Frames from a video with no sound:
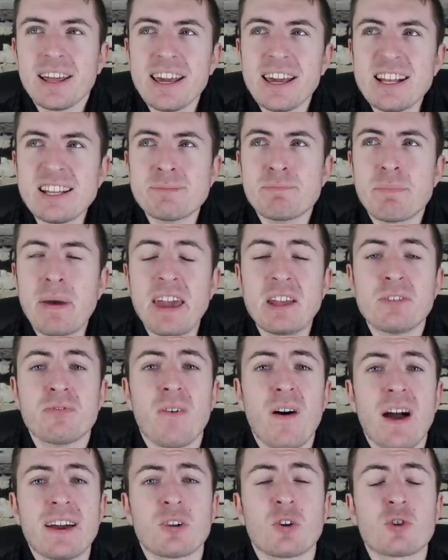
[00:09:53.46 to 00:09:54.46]
Leeds paid
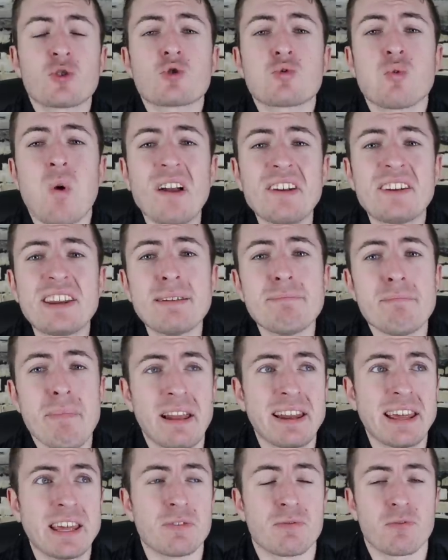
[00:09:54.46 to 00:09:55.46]
Feyenoord 20
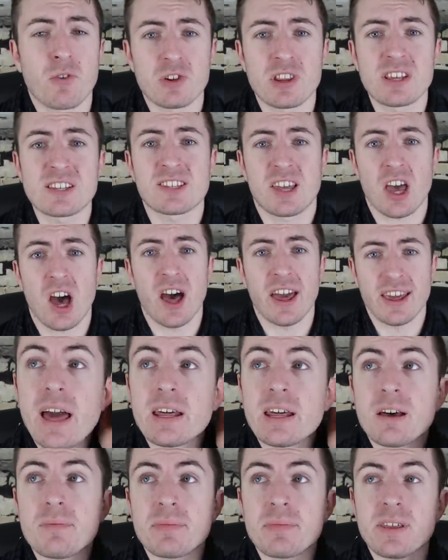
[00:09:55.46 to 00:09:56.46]
million for this guy.
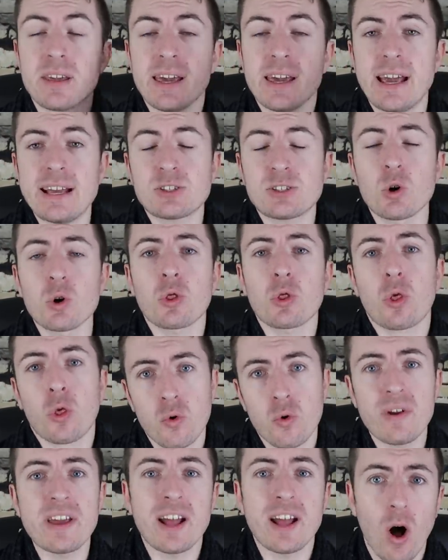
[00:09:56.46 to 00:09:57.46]
And he scored
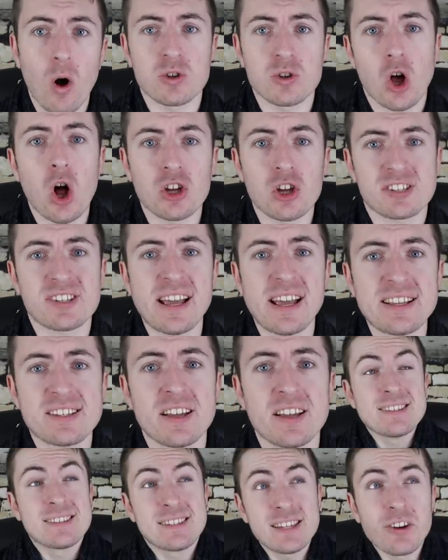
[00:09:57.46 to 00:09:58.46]
3 goals all
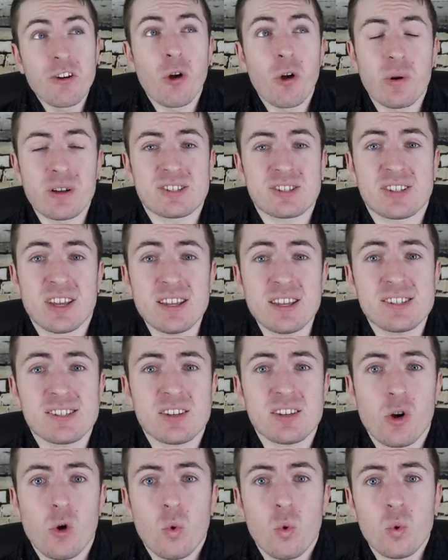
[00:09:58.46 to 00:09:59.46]
season, 0
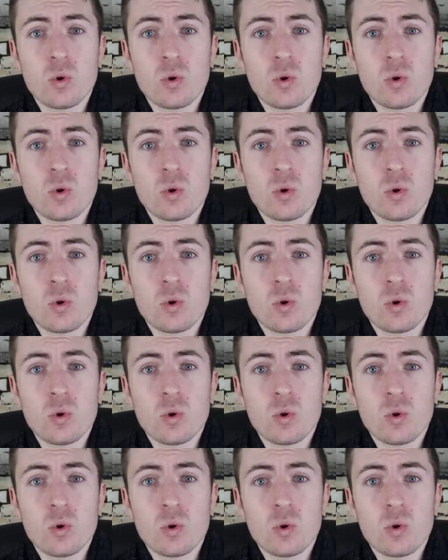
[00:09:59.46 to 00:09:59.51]
assists.